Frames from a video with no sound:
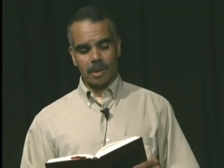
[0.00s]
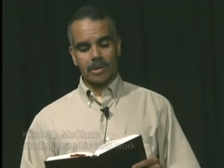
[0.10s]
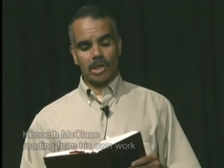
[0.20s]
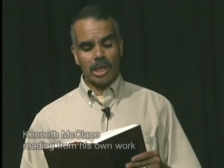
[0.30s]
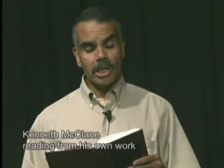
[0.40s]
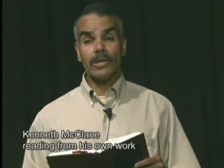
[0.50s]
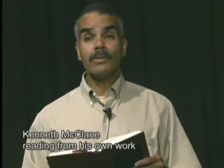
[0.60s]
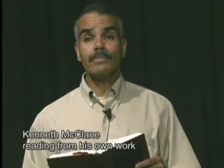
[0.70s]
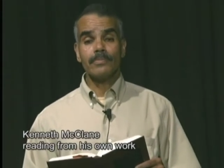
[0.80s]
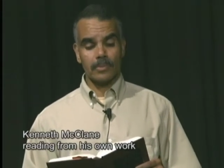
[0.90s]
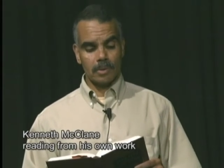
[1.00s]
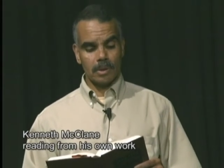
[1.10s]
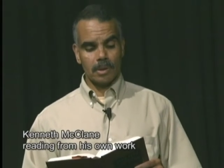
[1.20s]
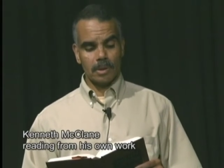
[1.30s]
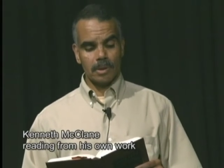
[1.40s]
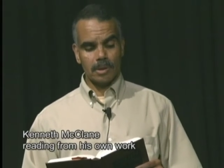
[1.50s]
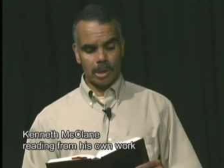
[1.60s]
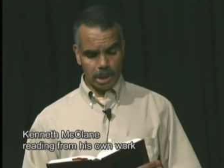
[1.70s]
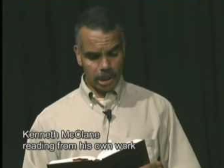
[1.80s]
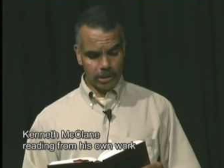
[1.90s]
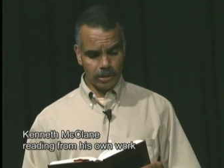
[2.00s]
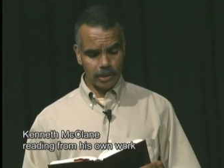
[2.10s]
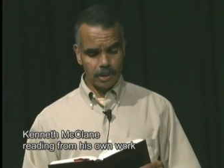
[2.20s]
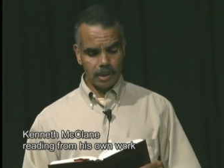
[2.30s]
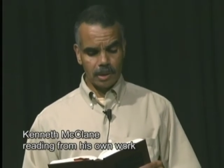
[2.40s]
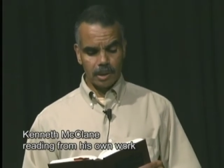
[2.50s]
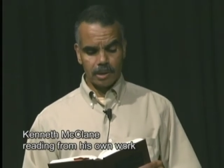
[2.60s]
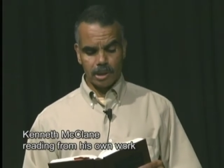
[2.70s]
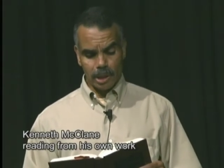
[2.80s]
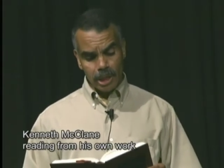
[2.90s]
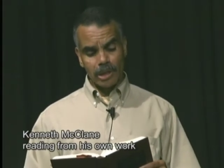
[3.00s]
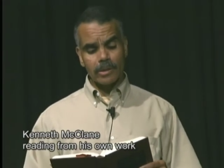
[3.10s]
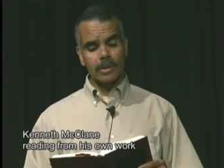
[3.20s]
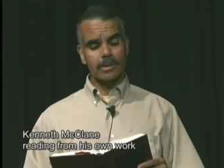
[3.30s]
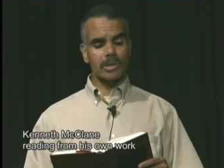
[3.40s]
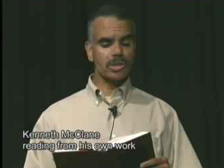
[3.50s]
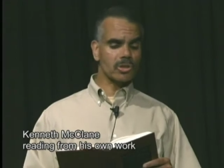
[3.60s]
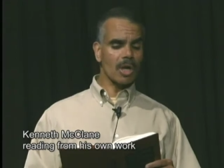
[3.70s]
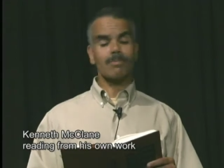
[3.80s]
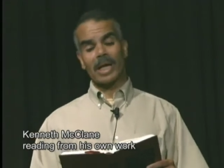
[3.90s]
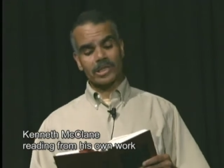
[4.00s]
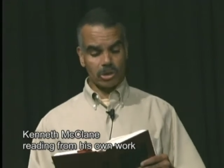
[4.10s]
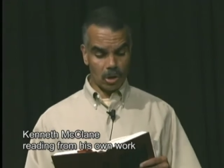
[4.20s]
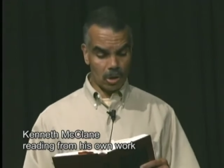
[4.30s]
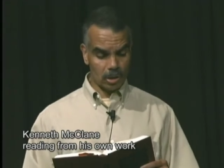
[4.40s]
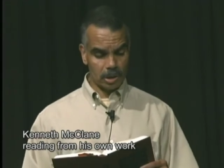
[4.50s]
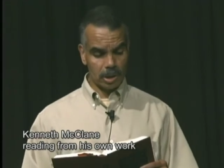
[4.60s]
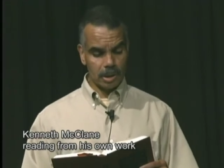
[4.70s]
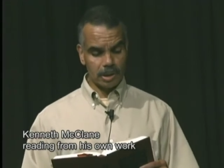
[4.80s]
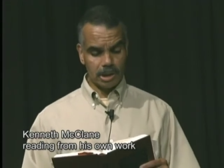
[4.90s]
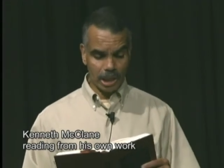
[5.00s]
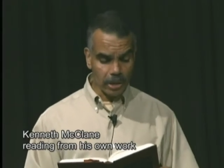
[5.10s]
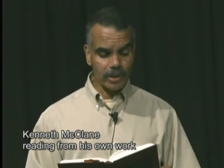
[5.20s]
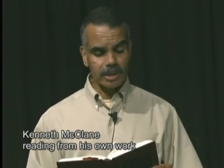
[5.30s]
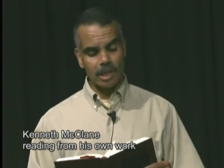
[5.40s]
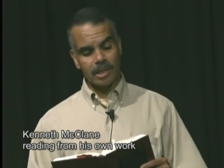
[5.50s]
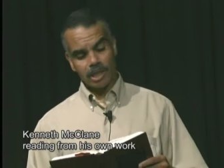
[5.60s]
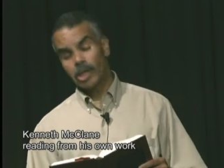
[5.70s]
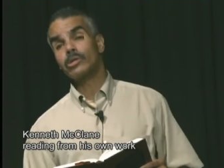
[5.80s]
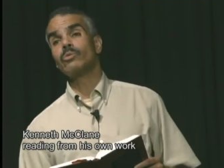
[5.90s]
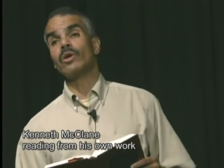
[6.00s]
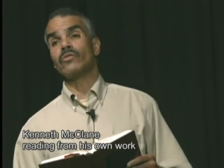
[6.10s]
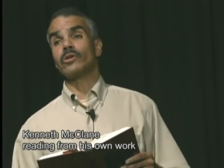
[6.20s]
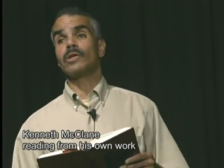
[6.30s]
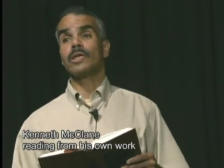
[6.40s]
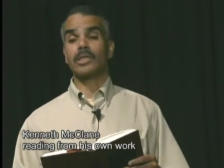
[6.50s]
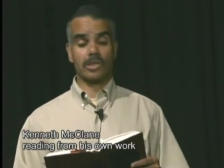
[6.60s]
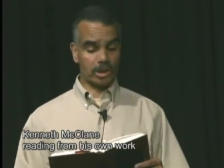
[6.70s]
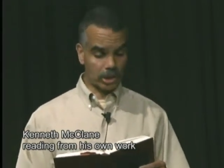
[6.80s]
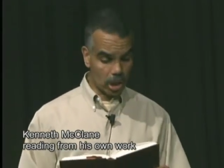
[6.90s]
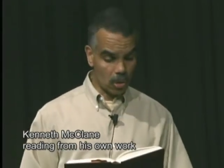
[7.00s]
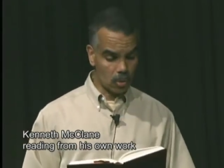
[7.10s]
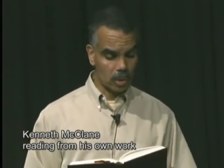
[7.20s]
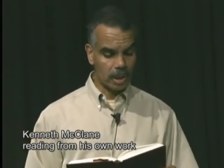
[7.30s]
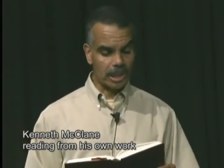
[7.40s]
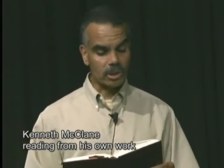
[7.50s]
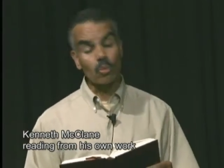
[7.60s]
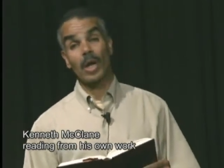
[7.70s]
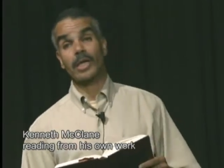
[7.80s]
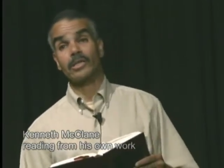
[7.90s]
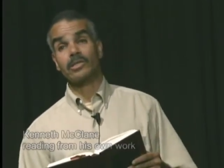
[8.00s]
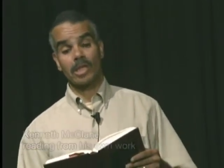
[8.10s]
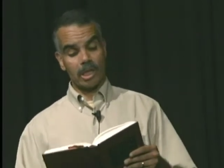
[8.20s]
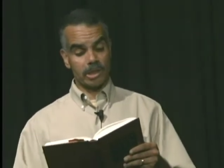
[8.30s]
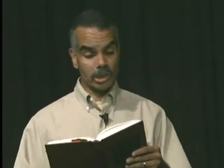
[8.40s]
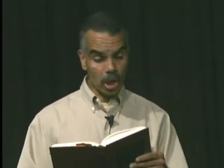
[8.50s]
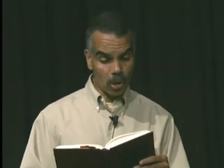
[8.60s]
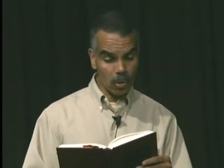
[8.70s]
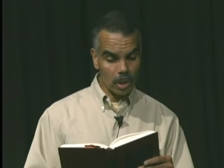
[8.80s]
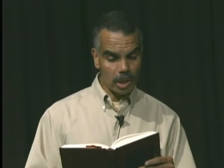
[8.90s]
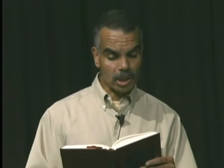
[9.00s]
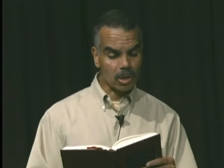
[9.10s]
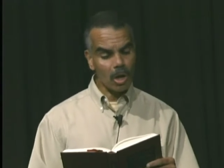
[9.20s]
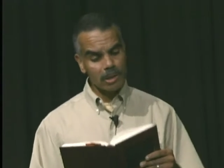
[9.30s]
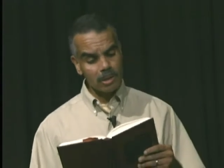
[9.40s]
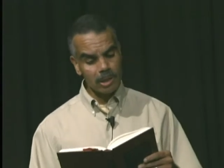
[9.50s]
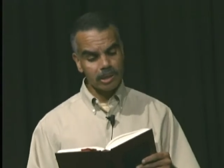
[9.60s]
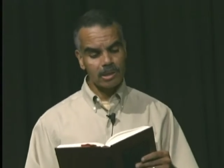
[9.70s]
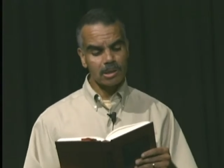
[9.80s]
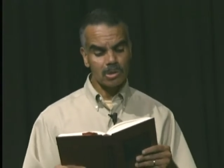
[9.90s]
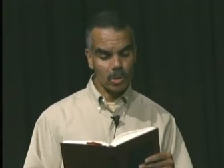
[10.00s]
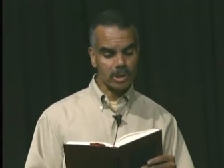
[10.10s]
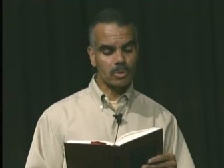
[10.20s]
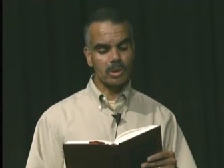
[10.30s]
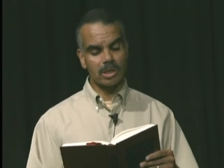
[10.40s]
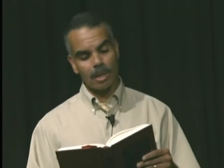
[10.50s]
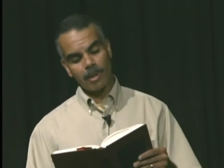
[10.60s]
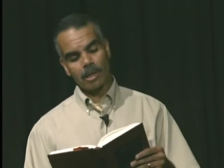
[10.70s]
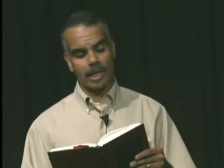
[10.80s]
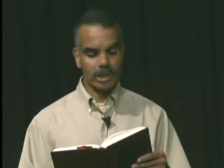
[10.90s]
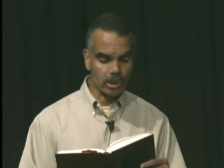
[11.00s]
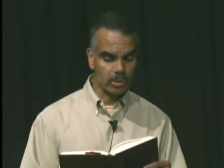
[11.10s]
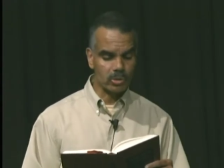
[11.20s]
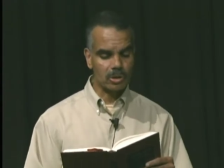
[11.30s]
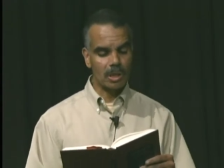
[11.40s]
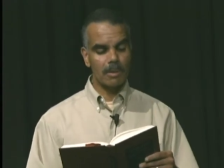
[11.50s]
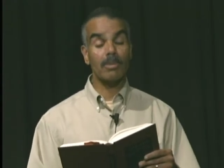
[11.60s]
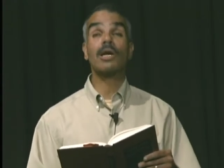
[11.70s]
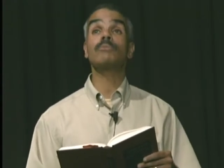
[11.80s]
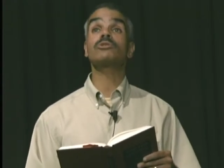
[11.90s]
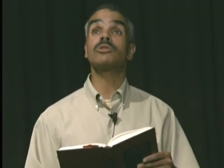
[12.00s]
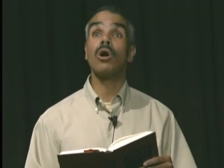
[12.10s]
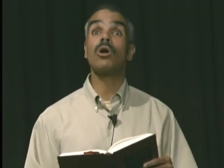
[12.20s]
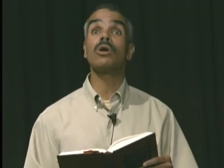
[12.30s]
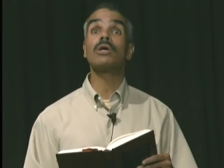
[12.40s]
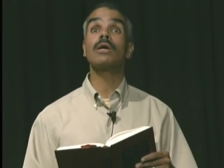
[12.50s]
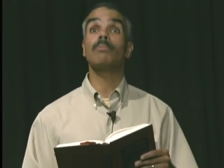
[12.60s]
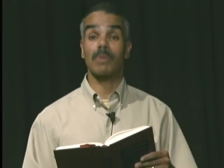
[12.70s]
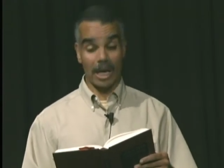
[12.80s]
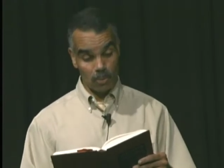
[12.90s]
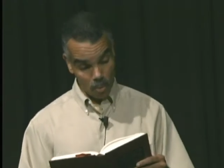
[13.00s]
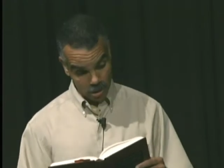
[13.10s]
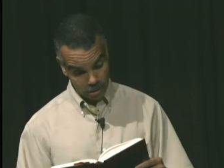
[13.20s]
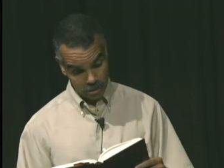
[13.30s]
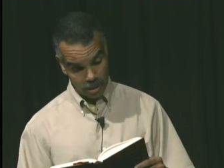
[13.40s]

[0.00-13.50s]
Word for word: To hear, to hear, to hear the strong black song, to hear it, to hear the river, is to know its ways, to know the gaunt thin source which somehow like hues becomes long black water,